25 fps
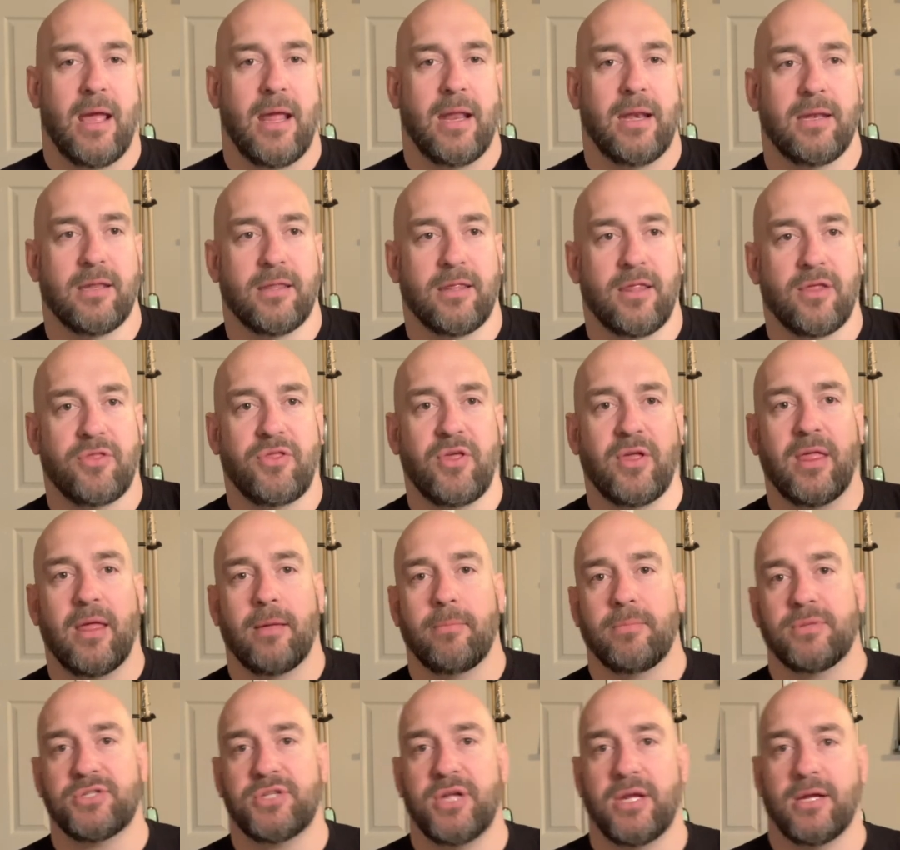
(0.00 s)
And the thing
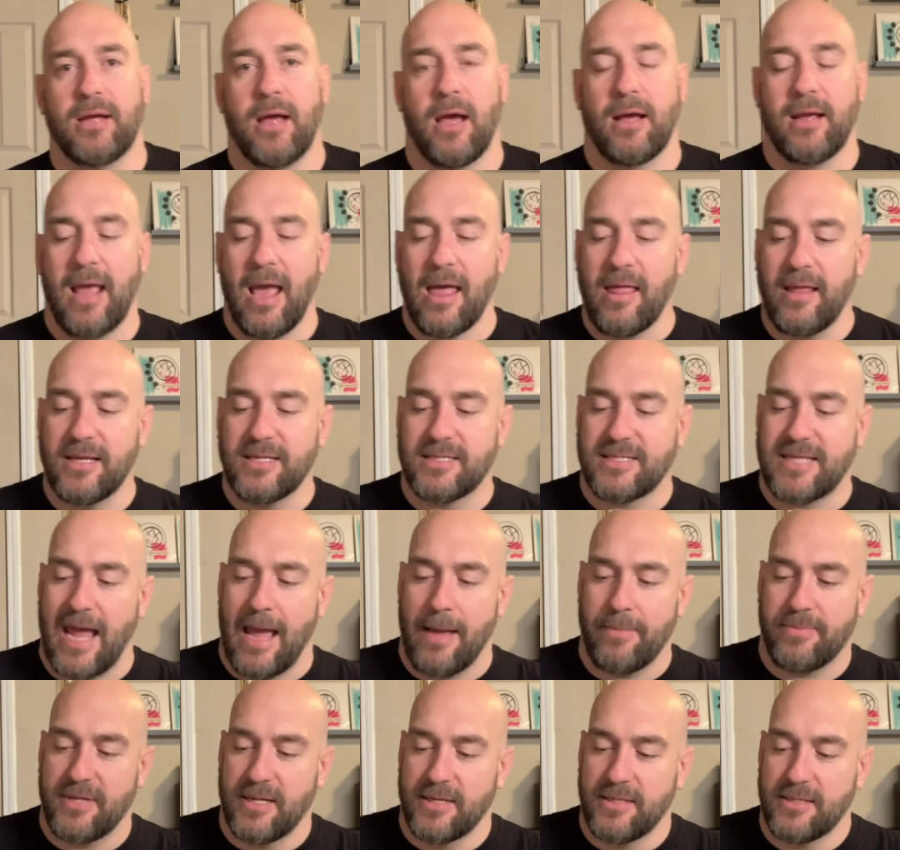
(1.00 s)
that Machine Gun Kelly's
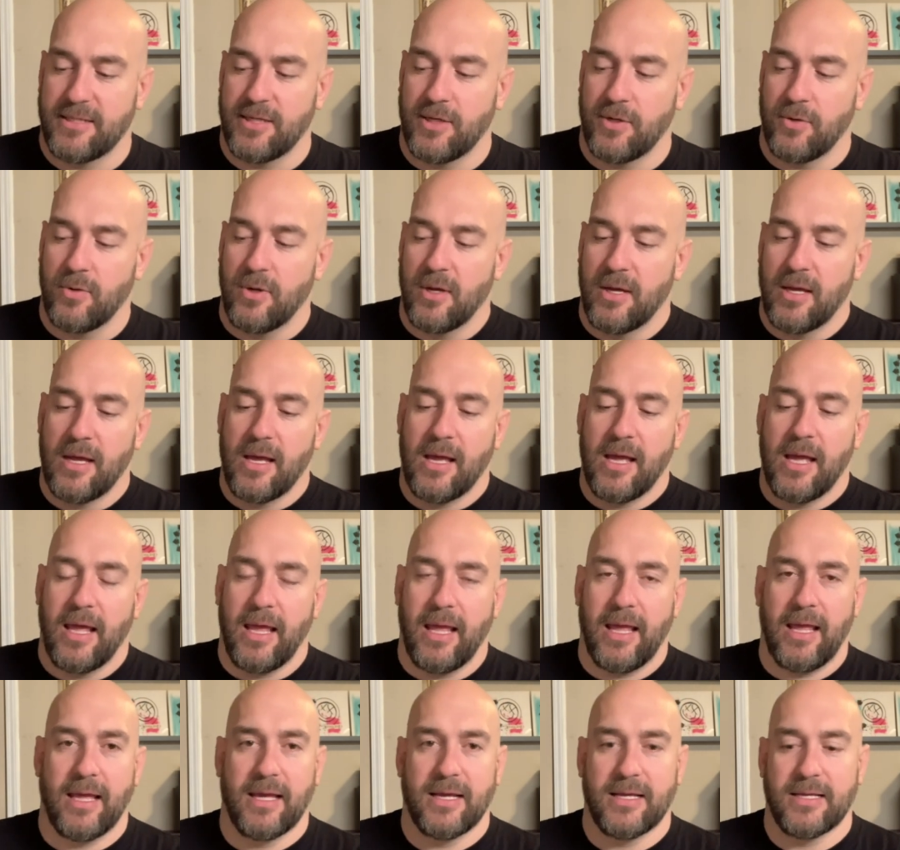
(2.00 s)
tapped into
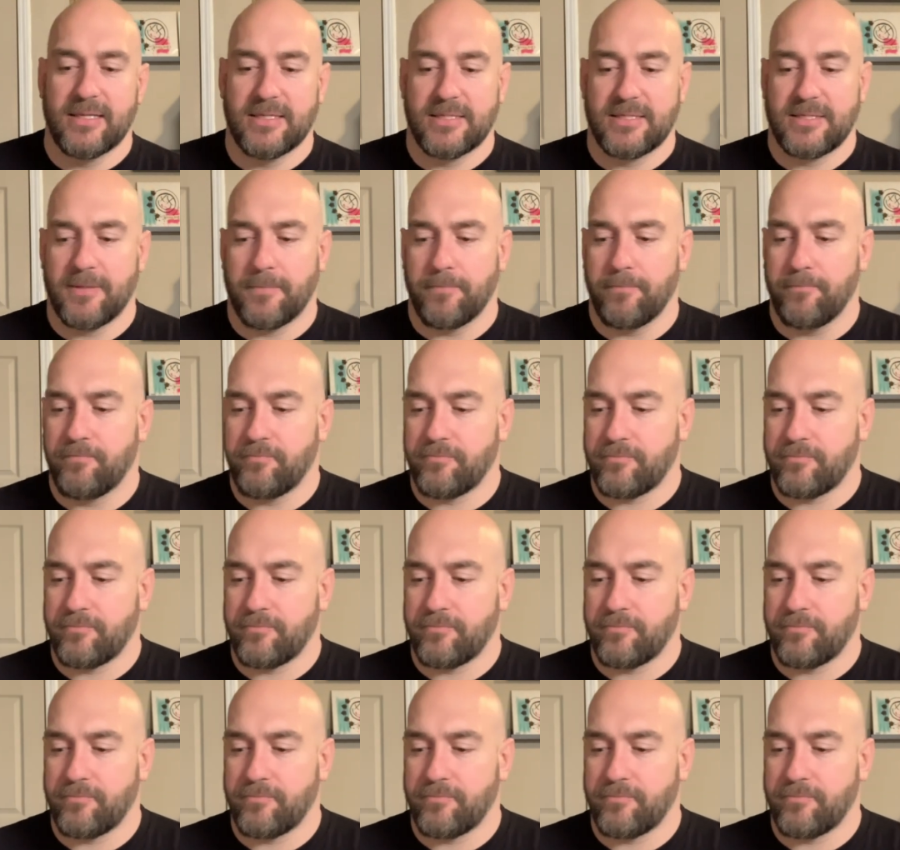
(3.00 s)
is